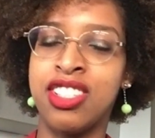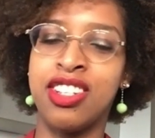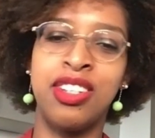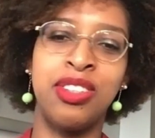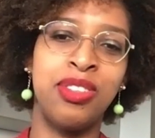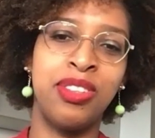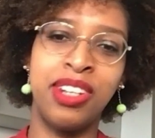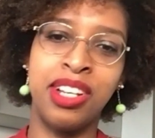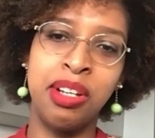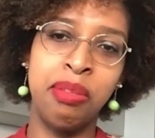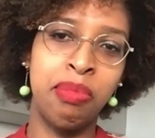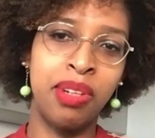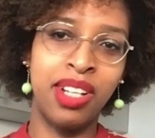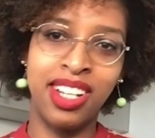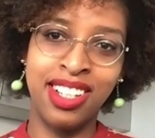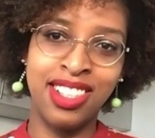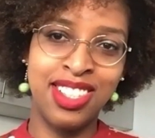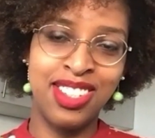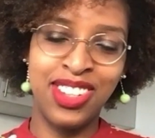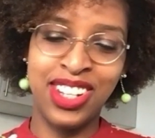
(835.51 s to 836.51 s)
are doing it,
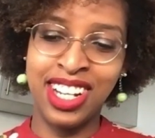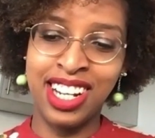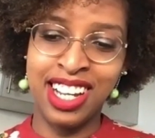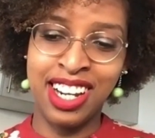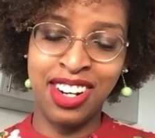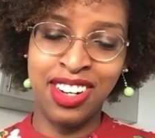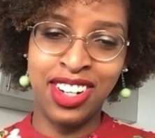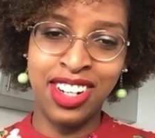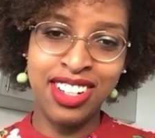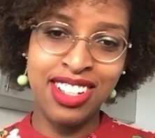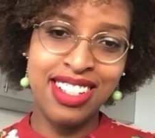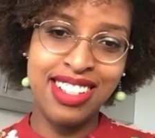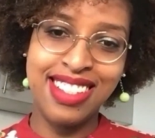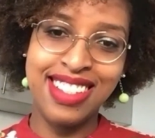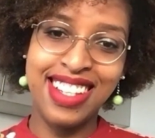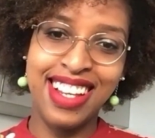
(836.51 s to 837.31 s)
but it's really not.